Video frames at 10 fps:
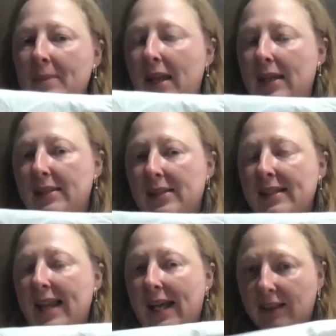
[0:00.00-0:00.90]
it's
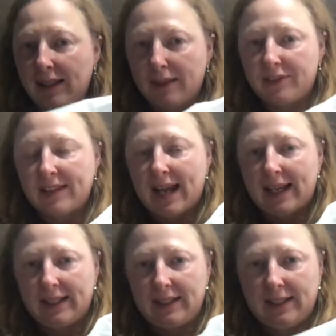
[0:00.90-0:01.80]
not leave
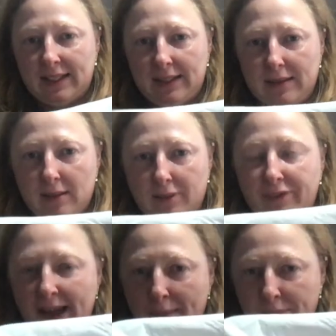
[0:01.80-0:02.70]
tiny uh,
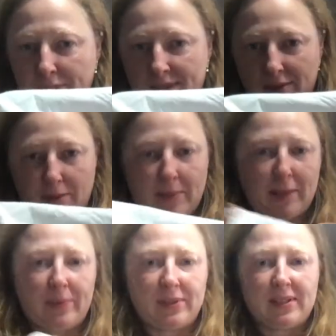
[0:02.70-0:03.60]
fibers on your
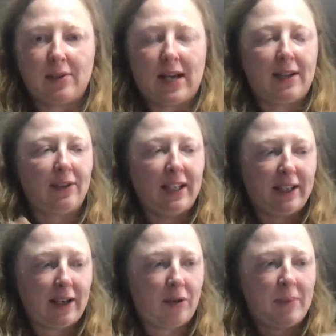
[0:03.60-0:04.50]
paper so i really
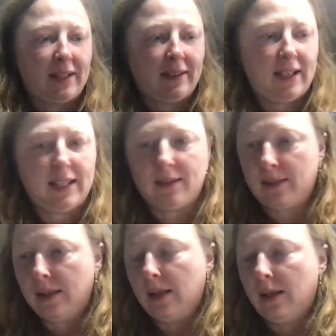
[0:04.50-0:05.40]
recommend that
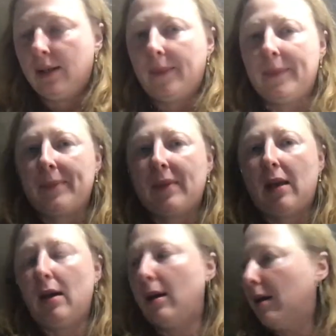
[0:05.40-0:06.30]

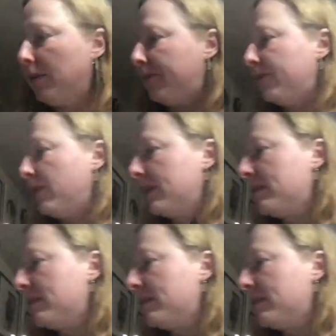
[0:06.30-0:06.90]
uh, for the